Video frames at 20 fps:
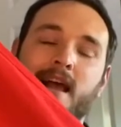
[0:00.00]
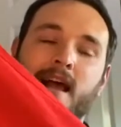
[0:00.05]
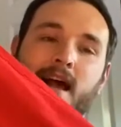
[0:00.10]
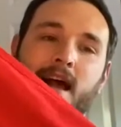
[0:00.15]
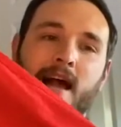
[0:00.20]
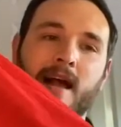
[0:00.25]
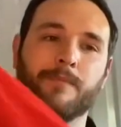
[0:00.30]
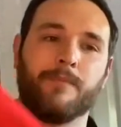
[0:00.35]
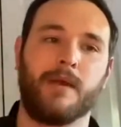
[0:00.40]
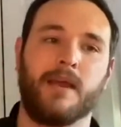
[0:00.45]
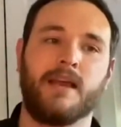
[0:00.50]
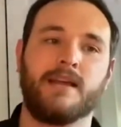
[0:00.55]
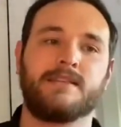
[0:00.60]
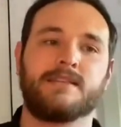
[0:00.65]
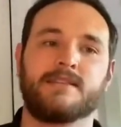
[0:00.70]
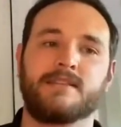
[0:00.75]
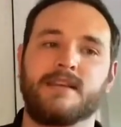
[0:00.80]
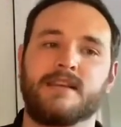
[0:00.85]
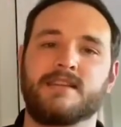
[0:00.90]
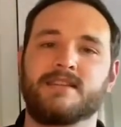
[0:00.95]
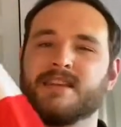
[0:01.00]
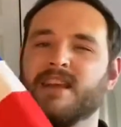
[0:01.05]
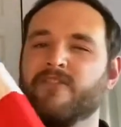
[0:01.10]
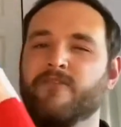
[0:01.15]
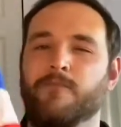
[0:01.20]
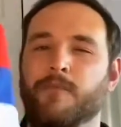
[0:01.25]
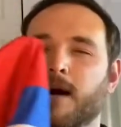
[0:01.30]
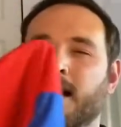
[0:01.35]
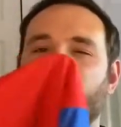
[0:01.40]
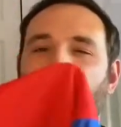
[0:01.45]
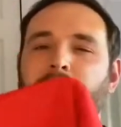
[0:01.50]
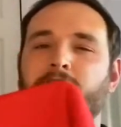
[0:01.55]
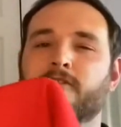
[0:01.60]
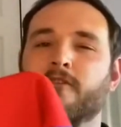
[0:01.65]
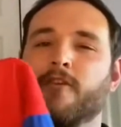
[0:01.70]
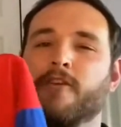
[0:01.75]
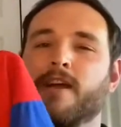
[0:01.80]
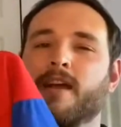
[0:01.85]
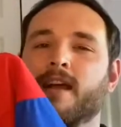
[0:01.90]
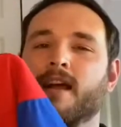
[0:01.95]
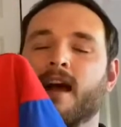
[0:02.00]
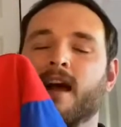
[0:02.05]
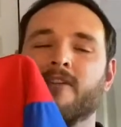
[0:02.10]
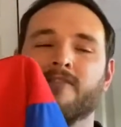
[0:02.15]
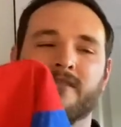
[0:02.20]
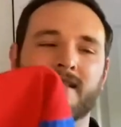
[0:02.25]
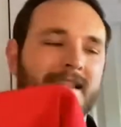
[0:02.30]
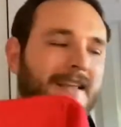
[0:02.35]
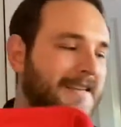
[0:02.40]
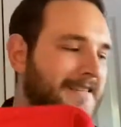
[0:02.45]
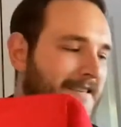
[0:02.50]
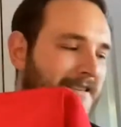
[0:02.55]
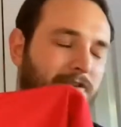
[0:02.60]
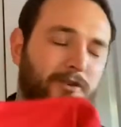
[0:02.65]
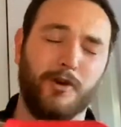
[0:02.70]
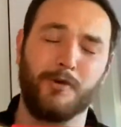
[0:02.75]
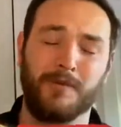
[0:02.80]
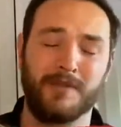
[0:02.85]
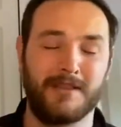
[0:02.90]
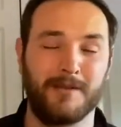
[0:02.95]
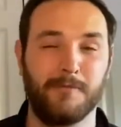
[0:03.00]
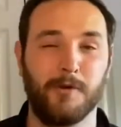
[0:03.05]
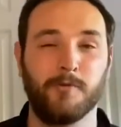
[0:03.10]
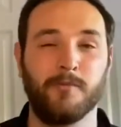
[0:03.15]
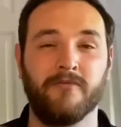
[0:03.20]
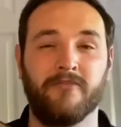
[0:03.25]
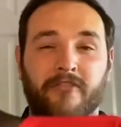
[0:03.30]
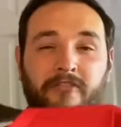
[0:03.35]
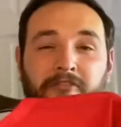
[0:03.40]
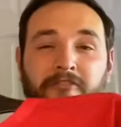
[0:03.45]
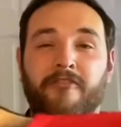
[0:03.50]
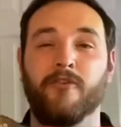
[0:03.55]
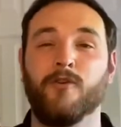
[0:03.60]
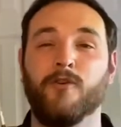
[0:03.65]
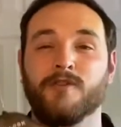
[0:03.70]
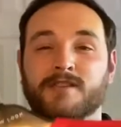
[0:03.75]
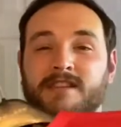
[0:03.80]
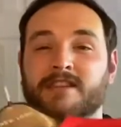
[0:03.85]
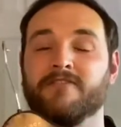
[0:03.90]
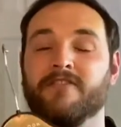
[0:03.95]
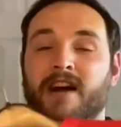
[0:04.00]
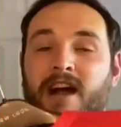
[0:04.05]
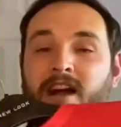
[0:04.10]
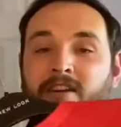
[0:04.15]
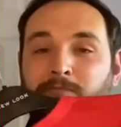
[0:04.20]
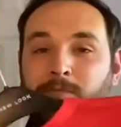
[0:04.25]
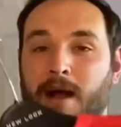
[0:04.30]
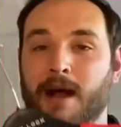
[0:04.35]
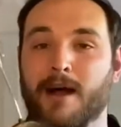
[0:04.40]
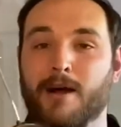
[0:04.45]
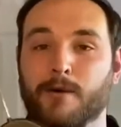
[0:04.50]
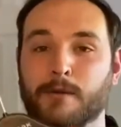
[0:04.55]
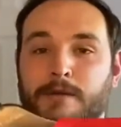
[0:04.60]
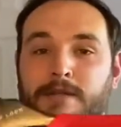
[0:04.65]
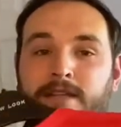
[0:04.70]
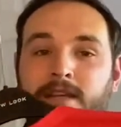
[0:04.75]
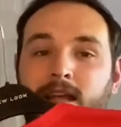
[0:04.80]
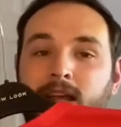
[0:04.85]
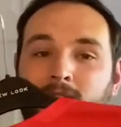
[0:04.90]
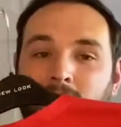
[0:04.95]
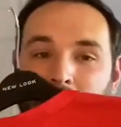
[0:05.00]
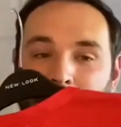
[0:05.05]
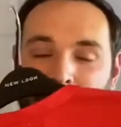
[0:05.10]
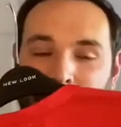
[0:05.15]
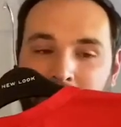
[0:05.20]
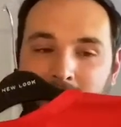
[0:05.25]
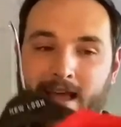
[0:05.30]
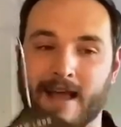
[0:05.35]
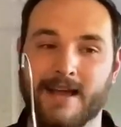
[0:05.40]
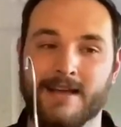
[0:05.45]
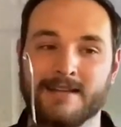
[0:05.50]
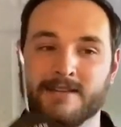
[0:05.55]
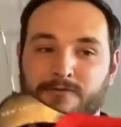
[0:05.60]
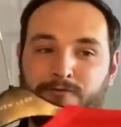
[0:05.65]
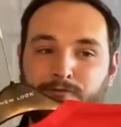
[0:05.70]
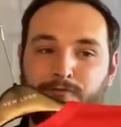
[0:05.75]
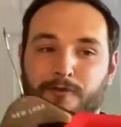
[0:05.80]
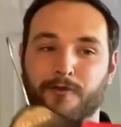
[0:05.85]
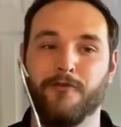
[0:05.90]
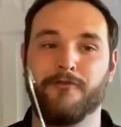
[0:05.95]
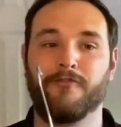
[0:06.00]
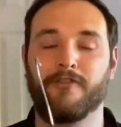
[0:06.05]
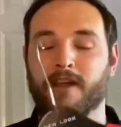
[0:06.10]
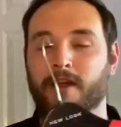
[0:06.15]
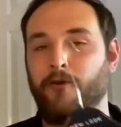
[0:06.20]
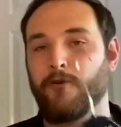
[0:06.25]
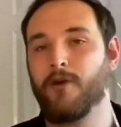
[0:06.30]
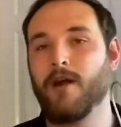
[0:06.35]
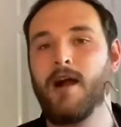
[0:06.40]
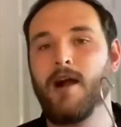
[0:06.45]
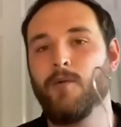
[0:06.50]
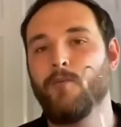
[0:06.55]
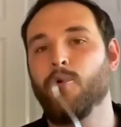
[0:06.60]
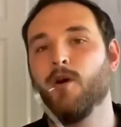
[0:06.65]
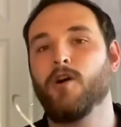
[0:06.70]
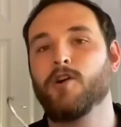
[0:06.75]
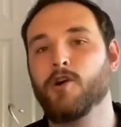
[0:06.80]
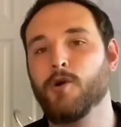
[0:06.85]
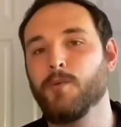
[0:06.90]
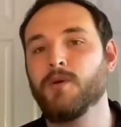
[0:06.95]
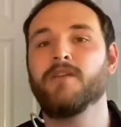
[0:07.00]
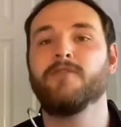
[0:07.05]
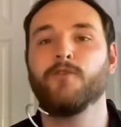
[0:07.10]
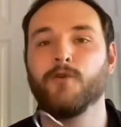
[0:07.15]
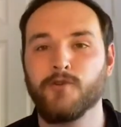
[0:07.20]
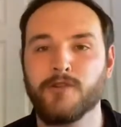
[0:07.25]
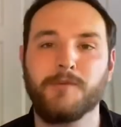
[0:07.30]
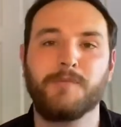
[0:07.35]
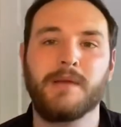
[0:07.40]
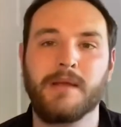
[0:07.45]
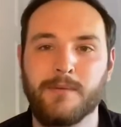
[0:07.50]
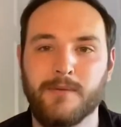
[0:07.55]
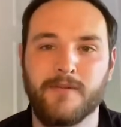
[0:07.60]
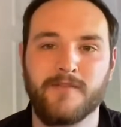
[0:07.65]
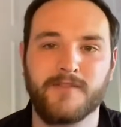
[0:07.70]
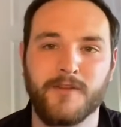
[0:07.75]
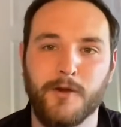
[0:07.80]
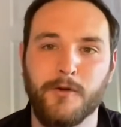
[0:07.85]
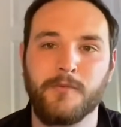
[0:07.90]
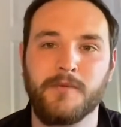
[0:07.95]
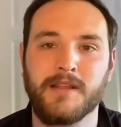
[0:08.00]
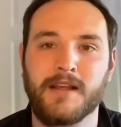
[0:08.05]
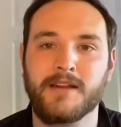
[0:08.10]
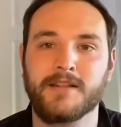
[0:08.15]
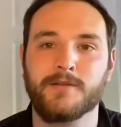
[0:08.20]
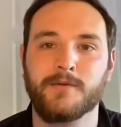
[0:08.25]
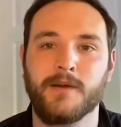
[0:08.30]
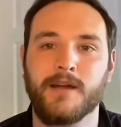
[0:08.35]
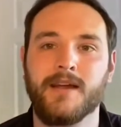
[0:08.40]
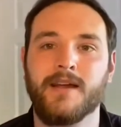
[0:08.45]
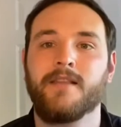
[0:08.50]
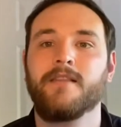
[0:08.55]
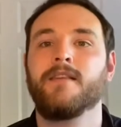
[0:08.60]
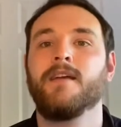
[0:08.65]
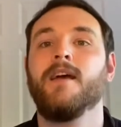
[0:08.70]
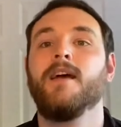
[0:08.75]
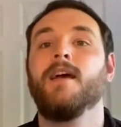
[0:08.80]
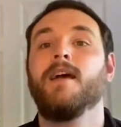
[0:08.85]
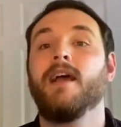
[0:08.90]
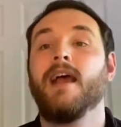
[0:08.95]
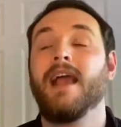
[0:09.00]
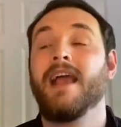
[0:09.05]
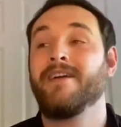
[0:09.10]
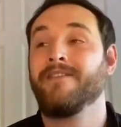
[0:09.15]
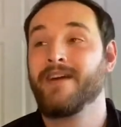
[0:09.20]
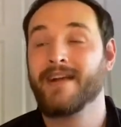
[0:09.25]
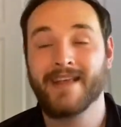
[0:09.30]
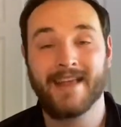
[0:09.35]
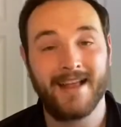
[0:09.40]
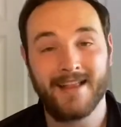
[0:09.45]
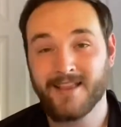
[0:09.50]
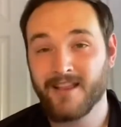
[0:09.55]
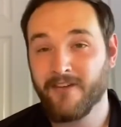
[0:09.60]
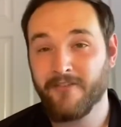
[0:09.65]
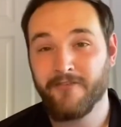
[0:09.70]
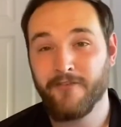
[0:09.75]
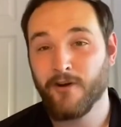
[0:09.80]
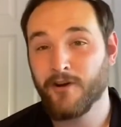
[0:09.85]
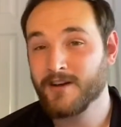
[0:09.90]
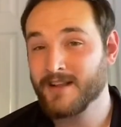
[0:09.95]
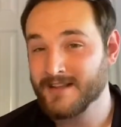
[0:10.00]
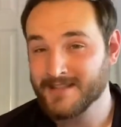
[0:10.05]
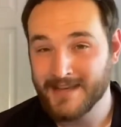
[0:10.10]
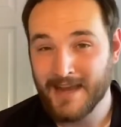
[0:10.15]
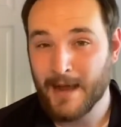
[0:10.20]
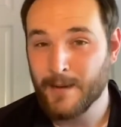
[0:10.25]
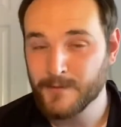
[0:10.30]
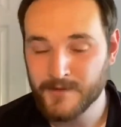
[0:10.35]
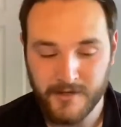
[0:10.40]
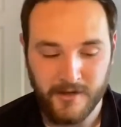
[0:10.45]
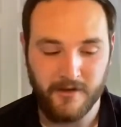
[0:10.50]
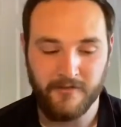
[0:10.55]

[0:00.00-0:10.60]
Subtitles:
I paid £6-7 for it. I've listed it up at the moment for £45, and that is roughly around what a couple of other people have told me that it's worth. If I get that for it, that's absolutely